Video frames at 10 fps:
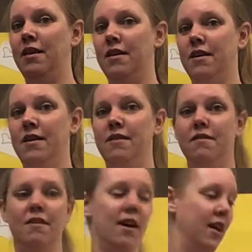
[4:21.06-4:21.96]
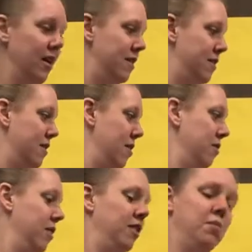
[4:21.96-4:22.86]
All right, so
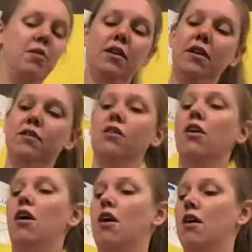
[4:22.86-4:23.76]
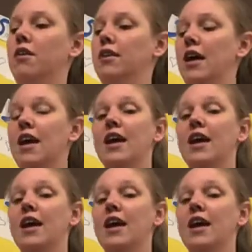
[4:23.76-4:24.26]
this book is called